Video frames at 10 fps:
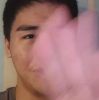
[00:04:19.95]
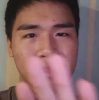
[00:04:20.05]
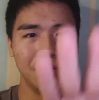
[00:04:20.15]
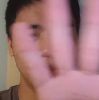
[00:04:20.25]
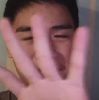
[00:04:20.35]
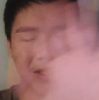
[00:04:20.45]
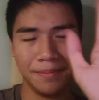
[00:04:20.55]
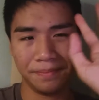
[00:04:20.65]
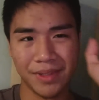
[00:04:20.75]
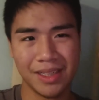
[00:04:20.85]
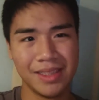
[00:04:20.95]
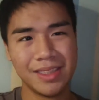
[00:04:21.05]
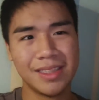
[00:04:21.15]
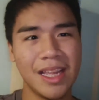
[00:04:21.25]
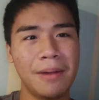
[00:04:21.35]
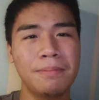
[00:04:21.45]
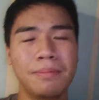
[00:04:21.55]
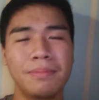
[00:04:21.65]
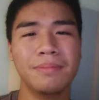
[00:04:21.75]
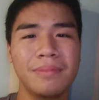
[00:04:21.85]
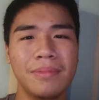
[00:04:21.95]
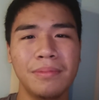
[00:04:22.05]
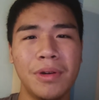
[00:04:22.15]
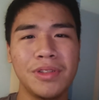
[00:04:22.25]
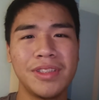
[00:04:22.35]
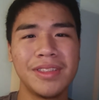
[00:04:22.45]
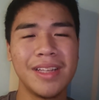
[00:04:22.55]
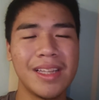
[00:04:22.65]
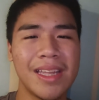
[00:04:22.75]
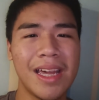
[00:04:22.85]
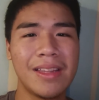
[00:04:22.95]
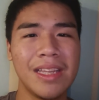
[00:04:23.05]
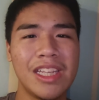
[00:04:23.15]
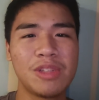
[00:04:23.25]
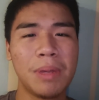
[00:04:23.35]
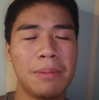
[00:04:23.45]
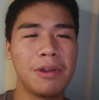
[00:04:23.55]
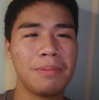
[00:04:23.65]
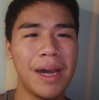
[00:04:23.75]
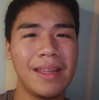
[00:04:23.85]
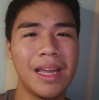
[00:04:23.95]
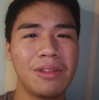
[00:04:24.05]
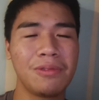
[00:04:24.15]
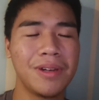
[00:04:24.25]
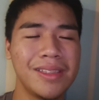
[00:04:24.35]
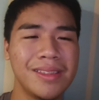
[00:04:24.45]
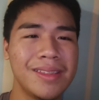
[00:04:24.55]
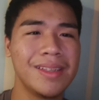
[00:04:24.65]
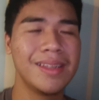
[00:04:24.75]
do the stop motion like that, each paper by another one.